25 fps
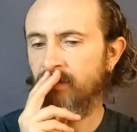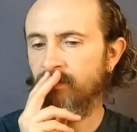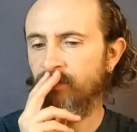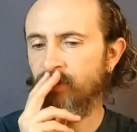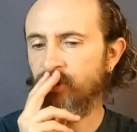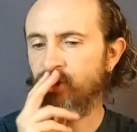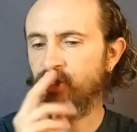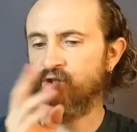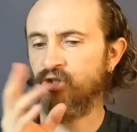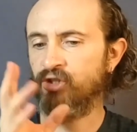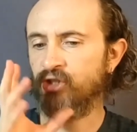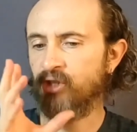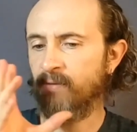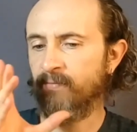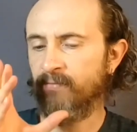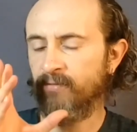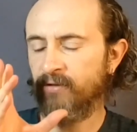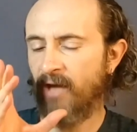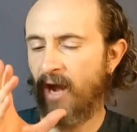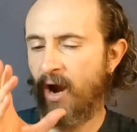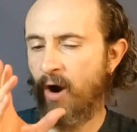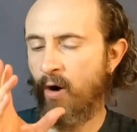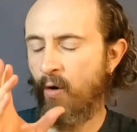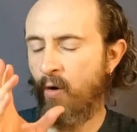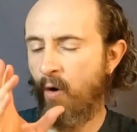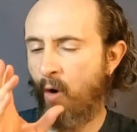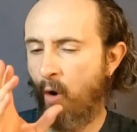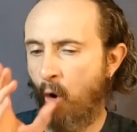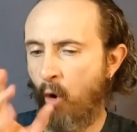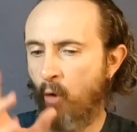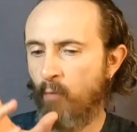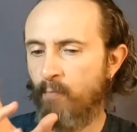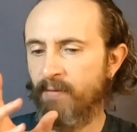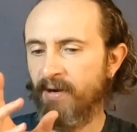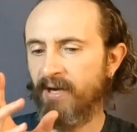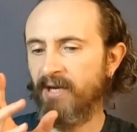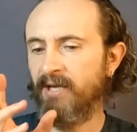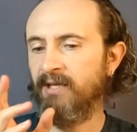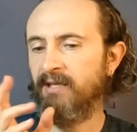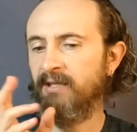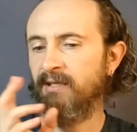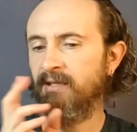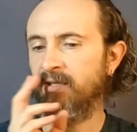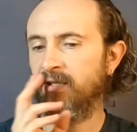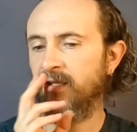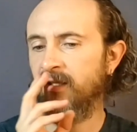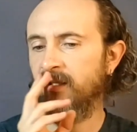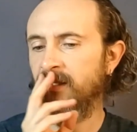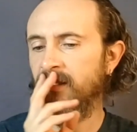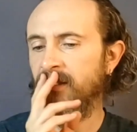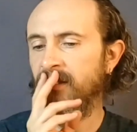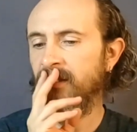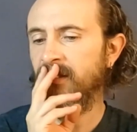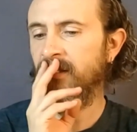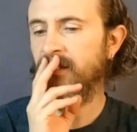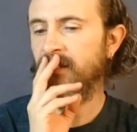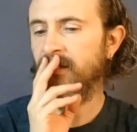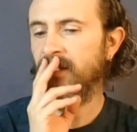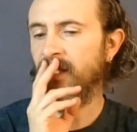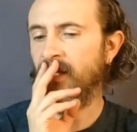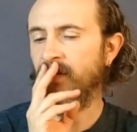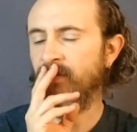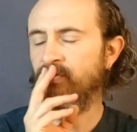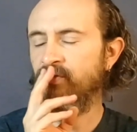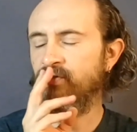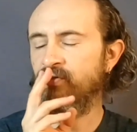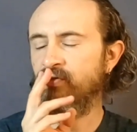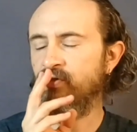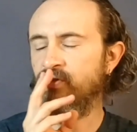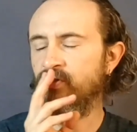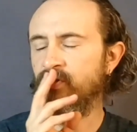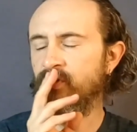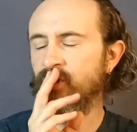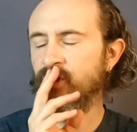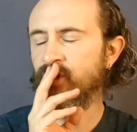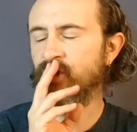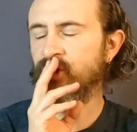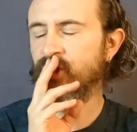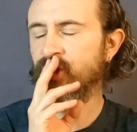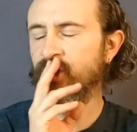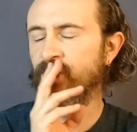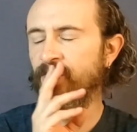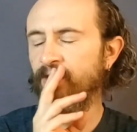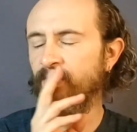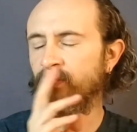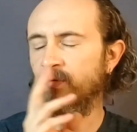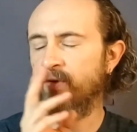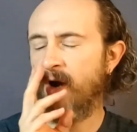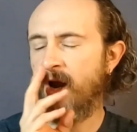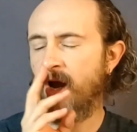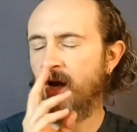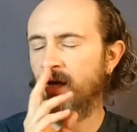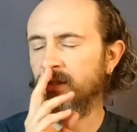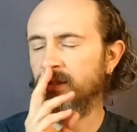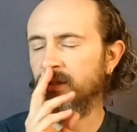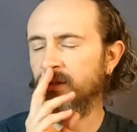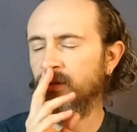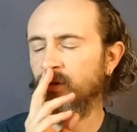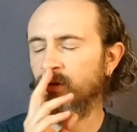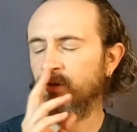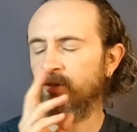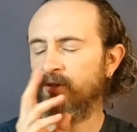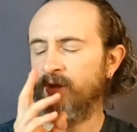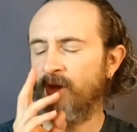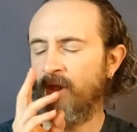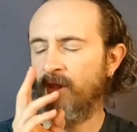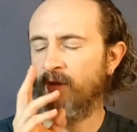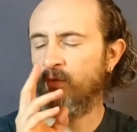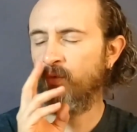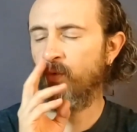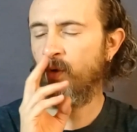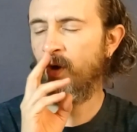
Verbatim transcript: But you're somehow hoping that you just turn around and look the other